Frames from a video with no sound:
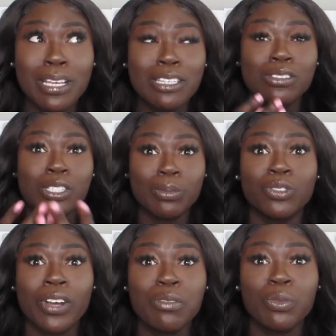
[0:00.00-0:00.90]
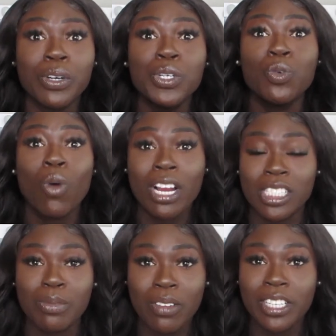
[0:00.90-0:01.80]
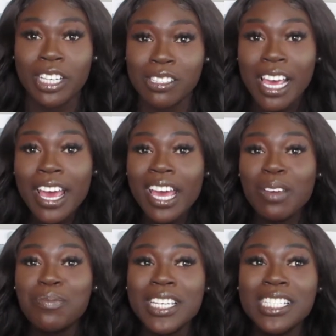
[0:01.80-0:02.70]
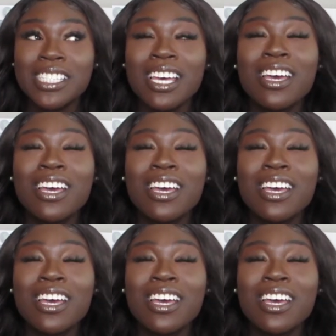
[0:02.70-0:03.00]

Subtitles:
Thank you so much for everyone who watches my videos. It means,